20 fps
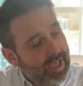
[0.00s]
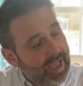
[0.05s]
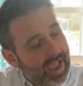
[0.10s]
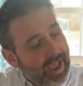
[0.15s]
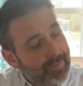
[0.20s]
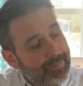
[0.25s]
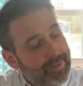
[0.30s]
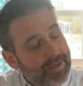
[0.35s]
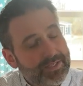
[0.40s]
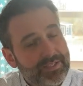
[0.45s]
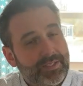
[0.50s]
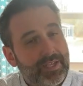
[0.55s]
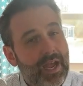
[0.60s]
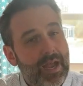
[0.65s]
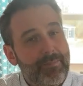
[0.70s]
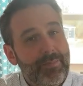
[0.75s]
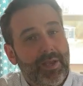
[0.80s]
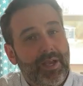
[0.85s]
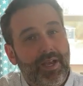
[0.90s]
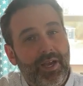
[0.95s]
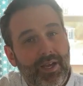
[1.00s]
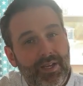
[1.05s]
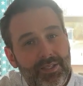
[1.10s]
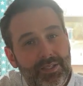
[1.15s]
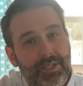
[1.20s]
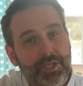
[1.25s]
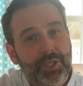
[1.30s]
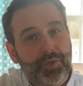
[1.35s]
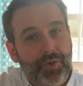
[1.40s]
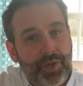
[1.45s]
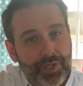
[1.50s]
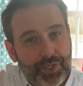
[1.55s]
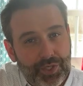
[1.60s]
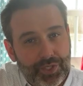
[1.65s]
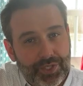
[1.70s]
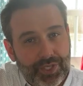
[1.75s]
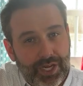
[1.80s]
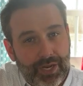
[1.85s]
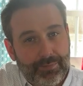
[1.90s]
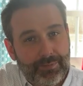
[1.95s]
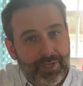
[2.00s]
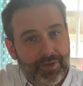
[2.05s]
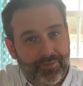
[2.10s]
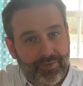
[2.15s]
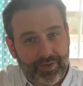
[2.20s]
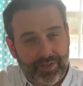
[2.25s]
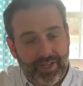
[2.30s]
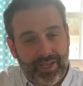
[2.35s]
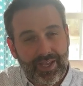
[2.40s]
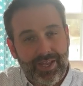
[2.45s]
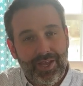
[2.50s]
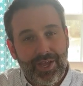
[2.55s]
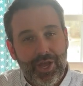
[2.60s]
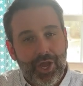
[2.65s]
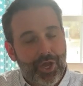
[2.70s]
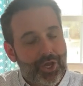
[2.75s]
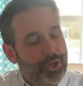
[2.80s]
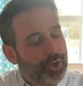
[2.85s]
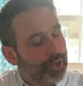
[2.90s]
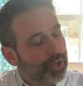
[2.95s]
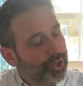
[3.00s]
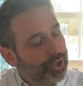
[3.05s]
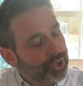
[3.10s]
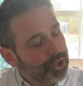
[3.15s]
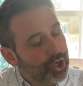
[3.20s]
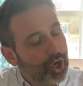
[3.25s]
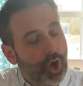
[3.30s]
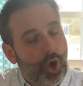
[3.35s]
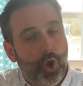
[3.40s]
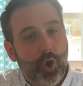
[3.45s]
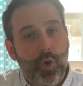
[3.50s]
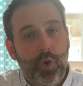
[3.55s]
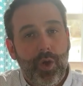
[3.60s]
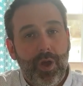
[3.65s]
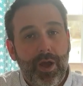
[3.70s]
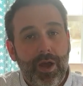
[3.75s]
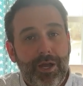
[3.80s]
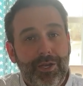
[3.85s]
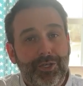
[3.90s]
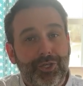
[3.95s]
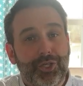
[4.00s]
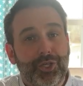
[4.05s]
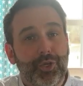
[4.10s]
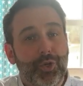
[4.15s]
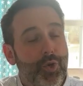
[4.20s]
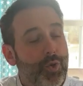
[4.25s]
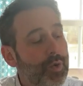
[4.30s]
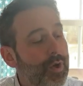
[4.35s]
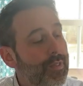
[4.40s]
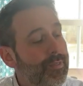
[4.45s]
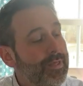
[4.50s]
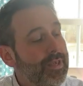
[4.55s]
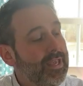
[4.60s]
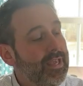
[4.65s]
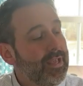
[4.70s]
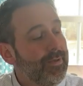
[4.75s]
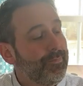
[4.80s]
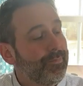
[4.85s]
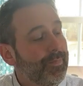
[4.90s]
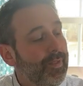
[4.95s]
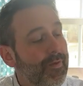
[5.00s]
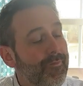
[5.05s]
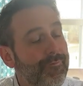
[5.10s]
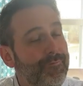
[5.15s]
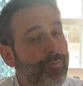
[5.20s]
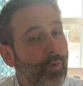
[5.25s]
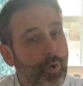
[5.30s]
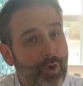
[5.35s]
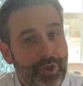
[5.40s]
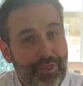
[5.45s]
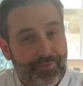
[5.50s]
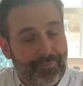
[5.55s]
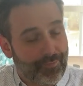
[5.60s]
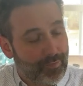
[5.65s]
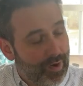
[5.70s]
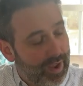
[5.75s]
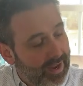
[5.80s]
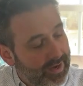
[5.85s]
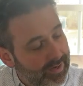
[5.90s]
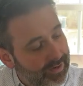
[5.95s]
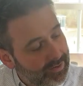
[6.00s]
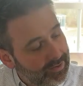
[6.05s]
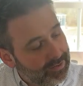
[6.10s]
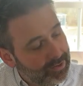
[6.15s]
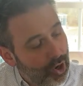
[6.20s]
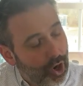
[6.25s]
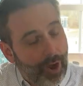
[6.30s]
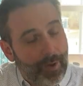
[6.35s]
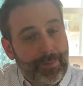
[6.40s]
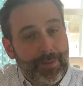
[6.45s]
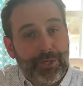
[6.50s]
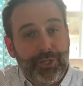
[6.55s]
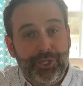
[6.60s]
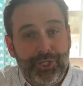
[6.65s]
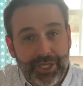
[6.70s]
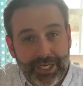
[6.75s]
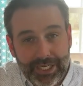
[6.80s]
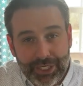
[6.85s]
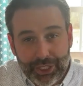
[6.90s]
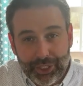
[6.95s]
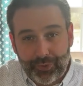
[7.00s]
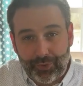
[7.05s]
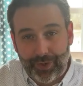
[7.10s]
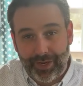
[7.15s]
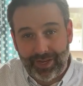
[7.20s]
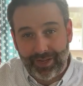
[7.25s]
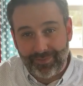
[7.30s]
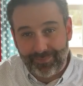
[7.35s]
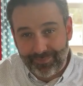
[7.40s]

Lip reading: And this time, because the strings are set up differently, you're going to go to the 4th fret on the G string.